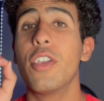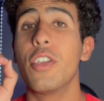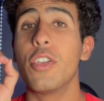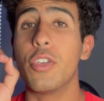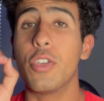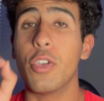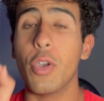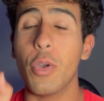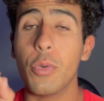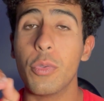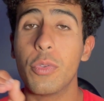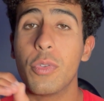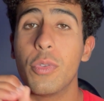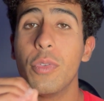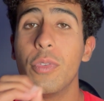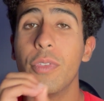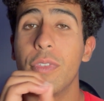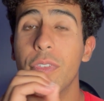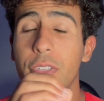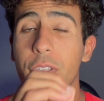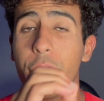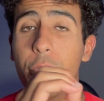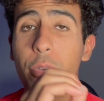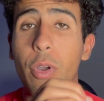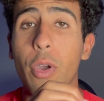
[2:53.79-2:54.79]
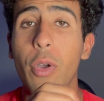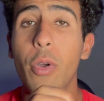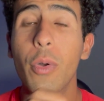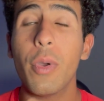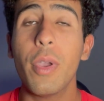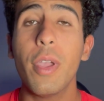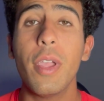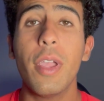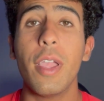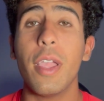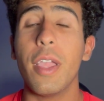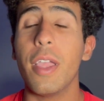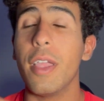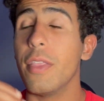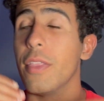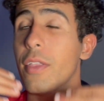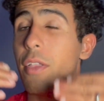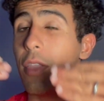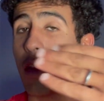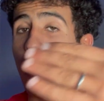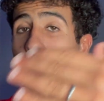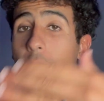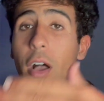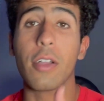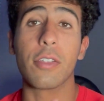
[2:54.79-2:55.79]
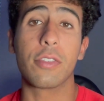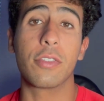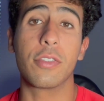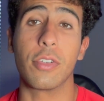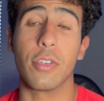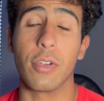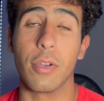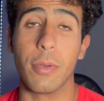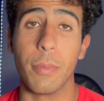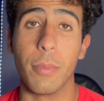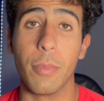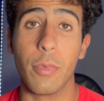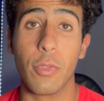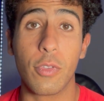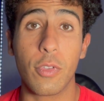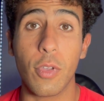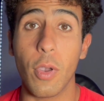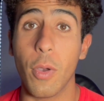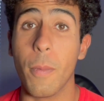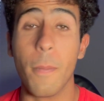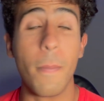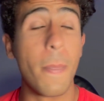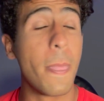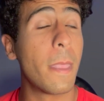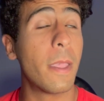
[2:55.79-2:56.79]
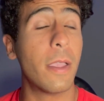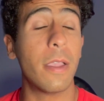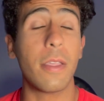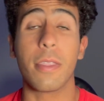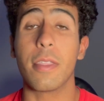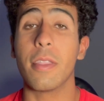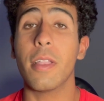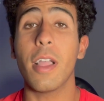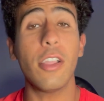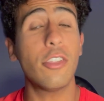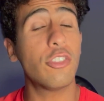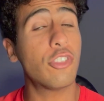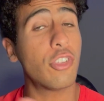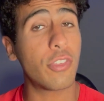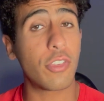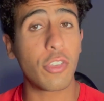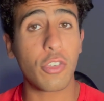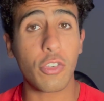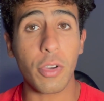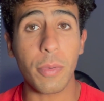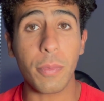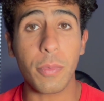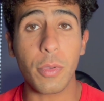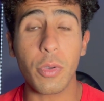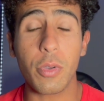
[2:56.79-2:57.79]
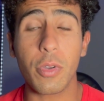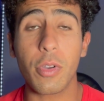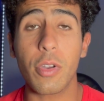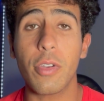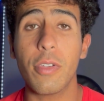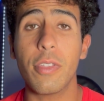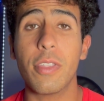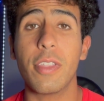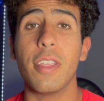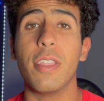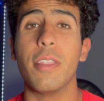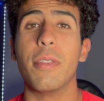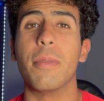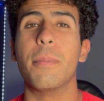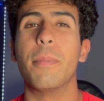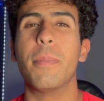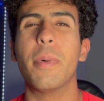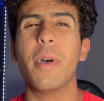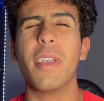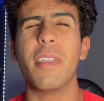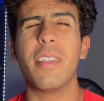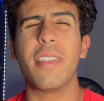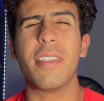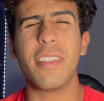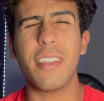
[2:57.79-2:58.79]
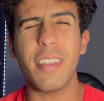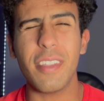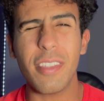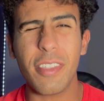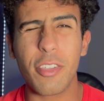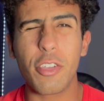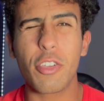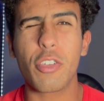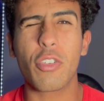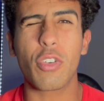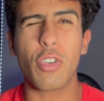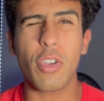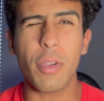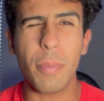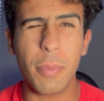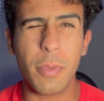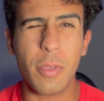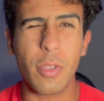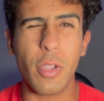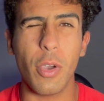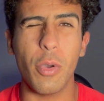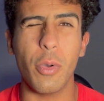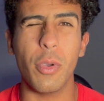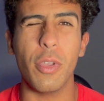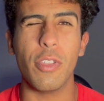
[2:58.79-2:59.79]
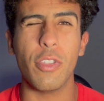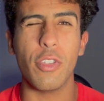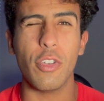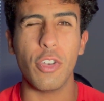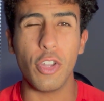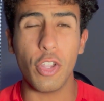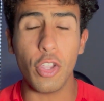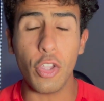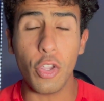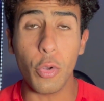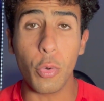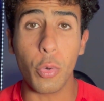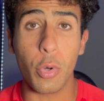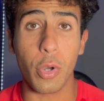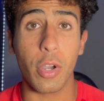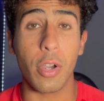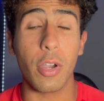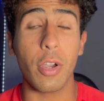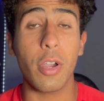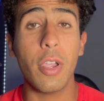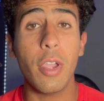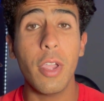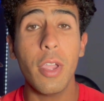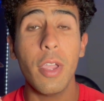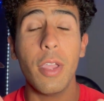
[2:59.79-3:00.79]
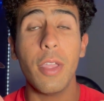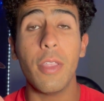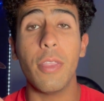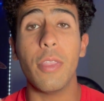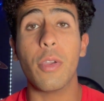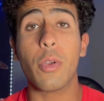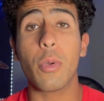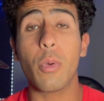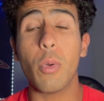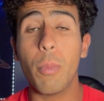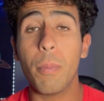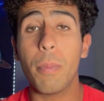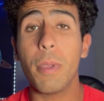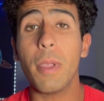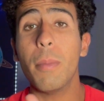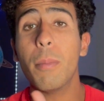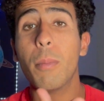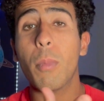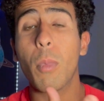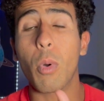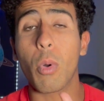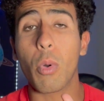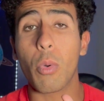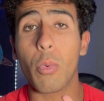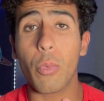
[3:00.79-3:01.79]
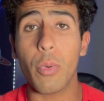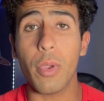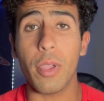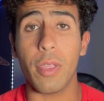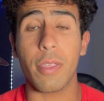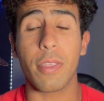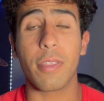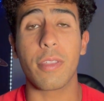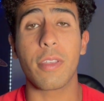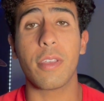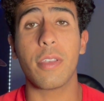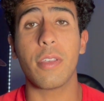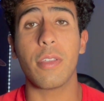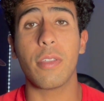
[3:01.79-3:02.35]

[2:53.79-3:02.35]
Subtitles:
go to zero in the long term. So it's not just cryptocurrencies, but since crypto is newer, there will be more risk.